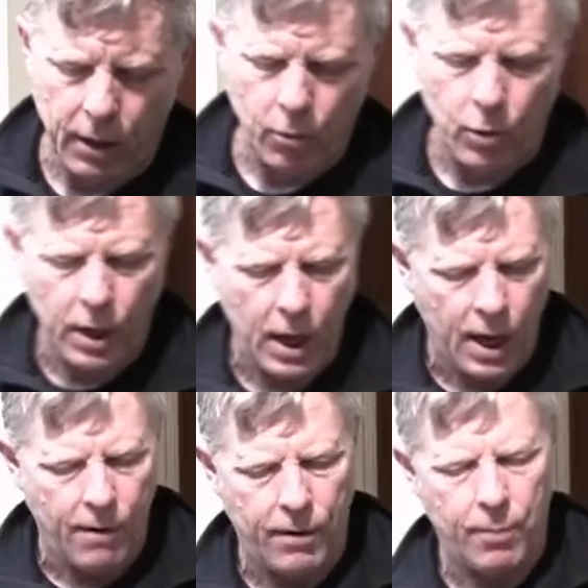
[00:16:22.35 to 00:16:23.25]
and we
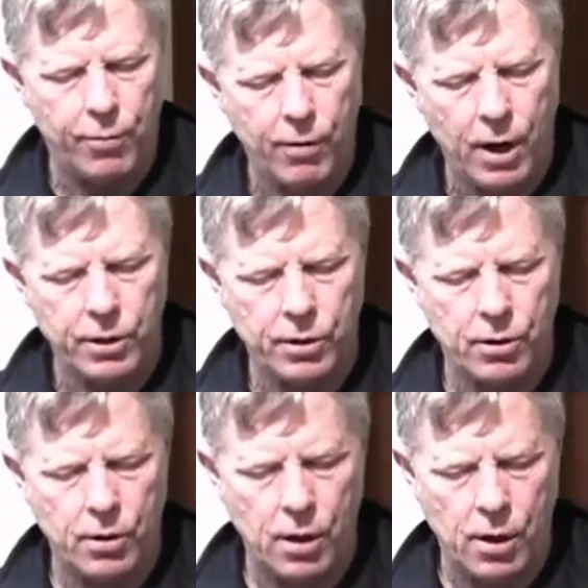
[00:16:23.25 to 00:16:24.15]
have a
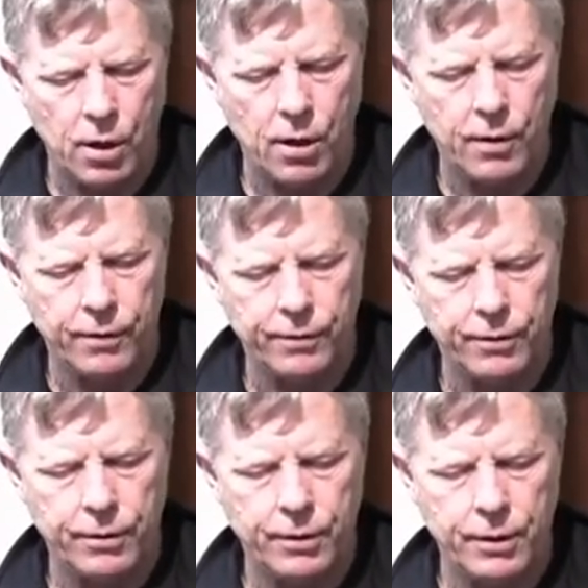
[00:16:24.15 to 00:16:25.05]
pressure of
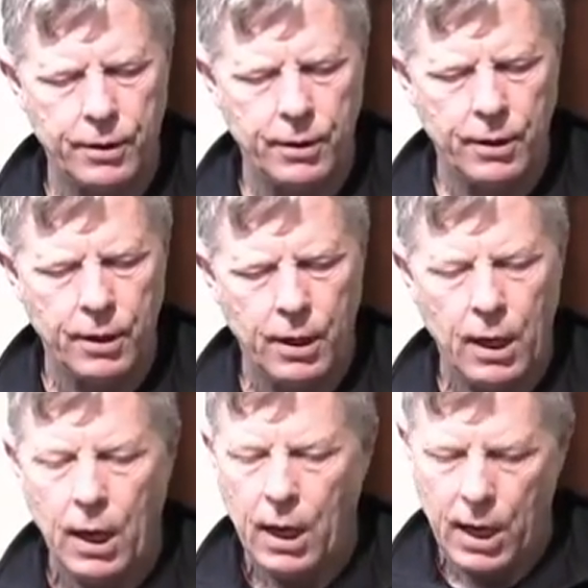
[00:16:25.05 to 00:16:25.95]

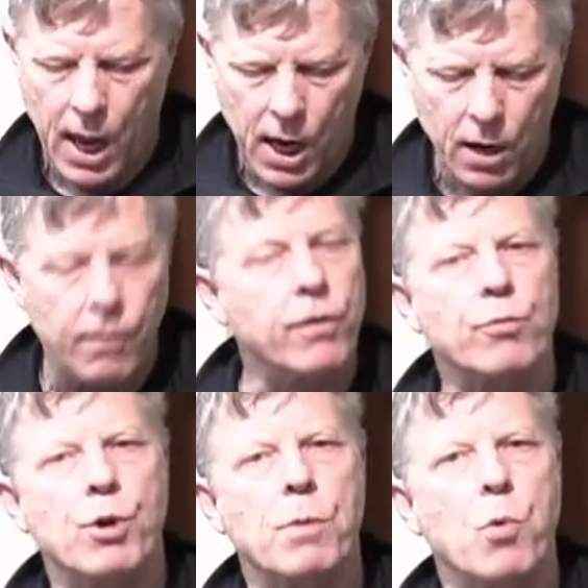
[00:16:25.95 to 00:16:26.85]
negative
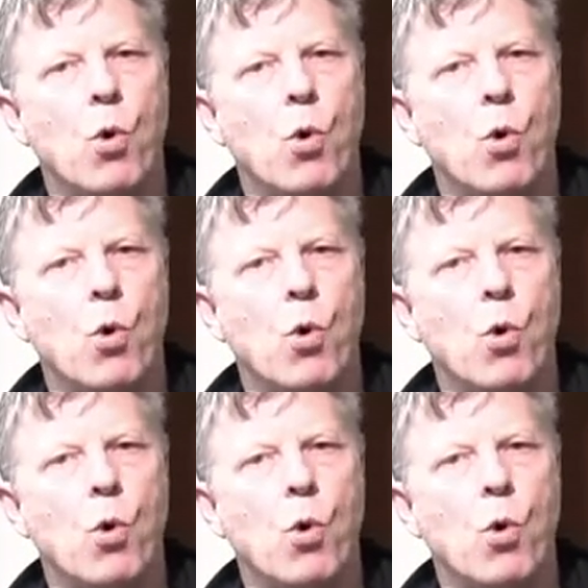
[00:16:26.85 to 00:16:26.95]
3.2.